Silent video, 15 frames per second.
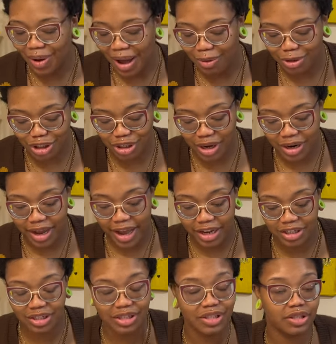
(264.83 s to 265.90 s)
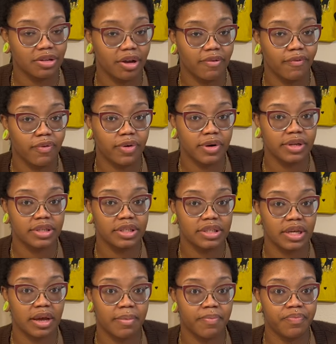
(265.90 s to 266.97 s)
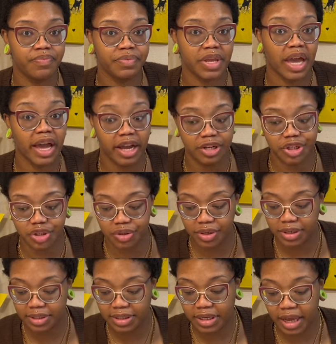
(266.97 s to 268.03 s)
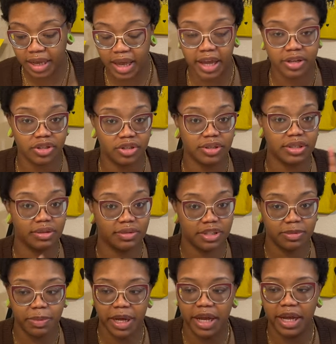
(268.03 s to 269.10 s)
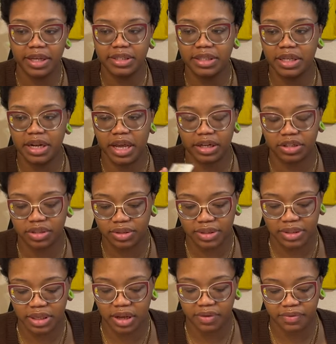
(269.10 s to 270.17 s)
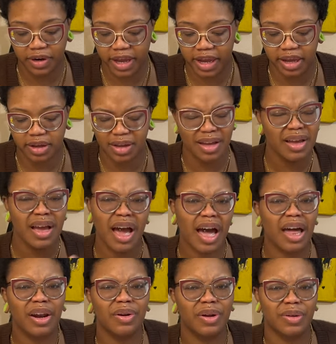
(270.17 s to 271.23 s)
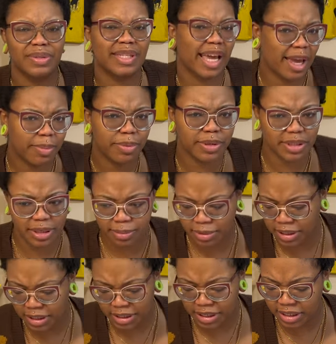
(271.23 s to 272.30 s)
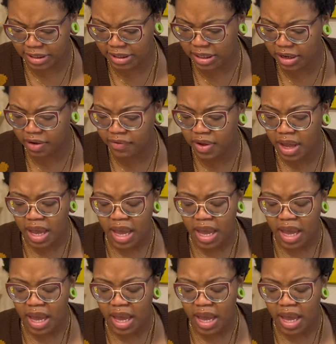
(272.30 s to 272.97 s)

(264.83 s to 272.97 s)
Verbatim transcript: I was trying to actually look for some extras, like extras of the spines and extras of like, I don't know, tape or something, adhesive